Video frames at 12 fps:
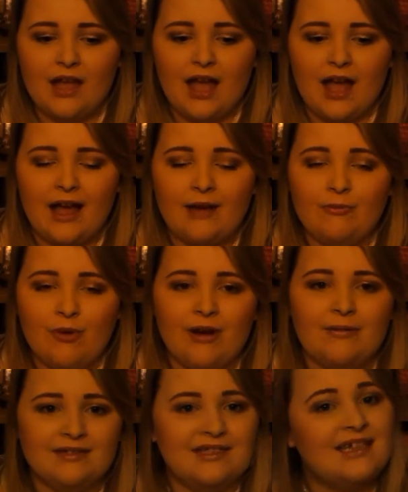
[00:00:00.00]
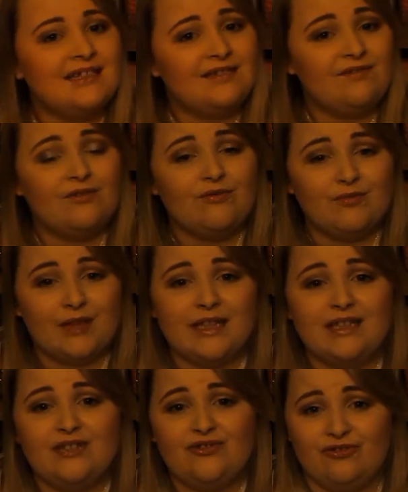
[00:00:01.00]
and what I will say is if you're really
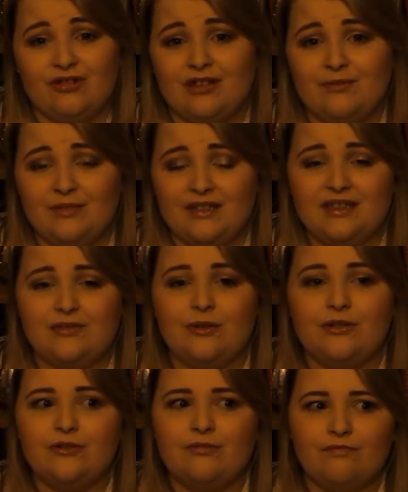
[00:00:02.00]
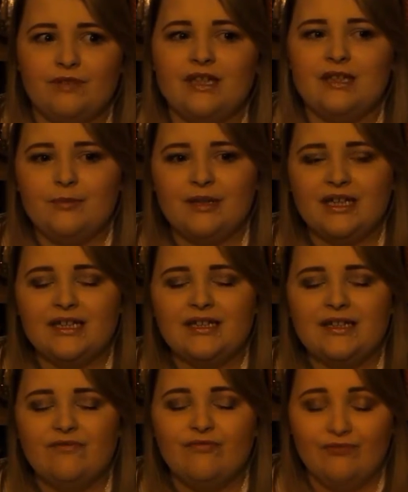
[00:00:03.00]
struggling with this one you're really being
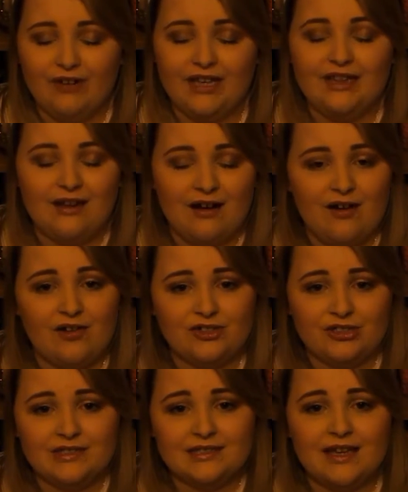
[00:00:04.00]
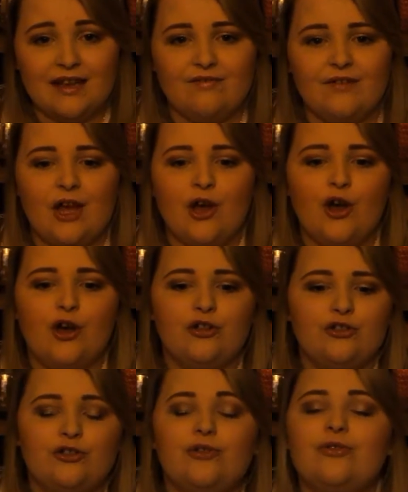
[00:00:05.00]
really harsh on yourself
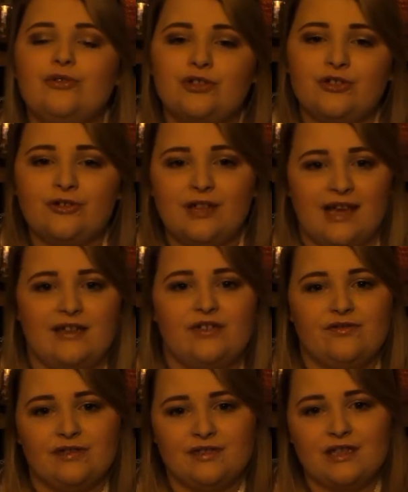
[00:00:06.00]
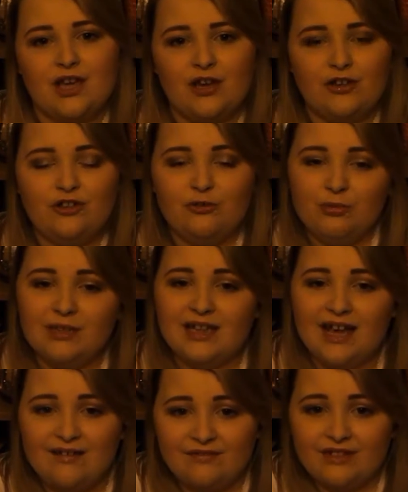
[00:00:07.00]
talk to your lecturers you will
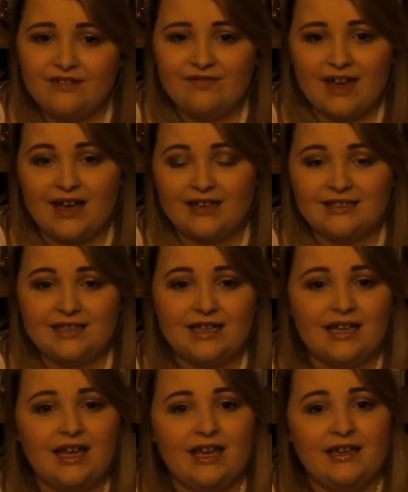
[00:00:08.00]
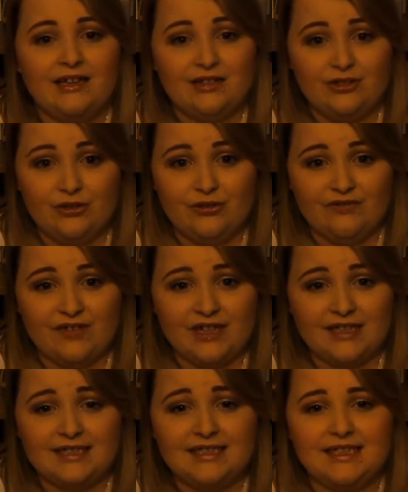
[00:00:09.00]
have an advisor in
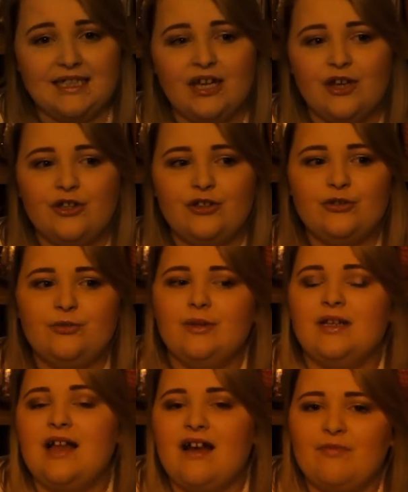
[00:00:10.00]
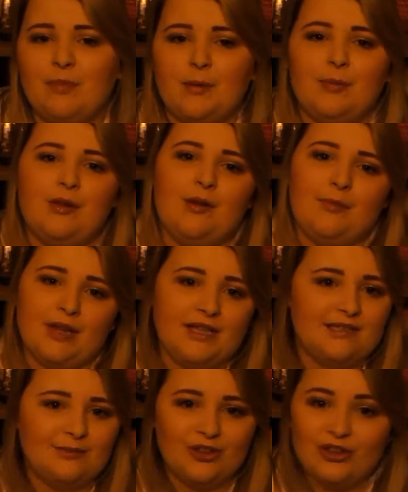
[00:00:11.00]
university you will have people on
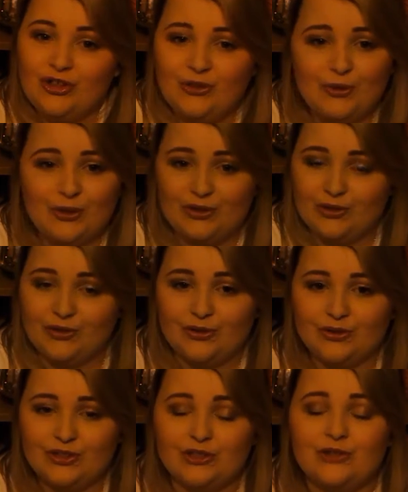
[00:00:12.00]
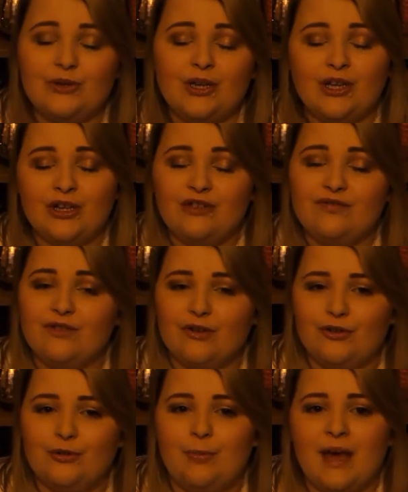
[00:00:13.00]
placement that you can talk to you've got your
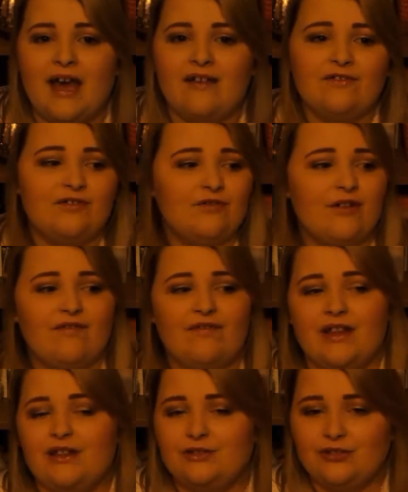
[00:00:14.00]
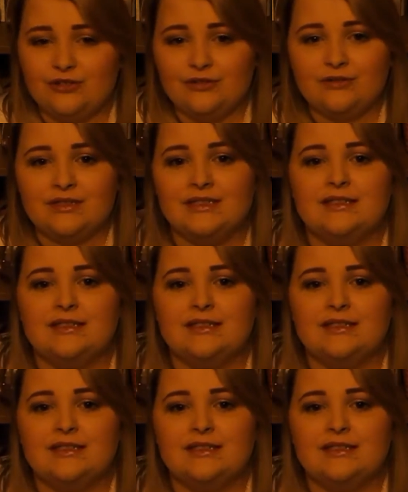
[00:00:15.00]
PEFs you've got fellow students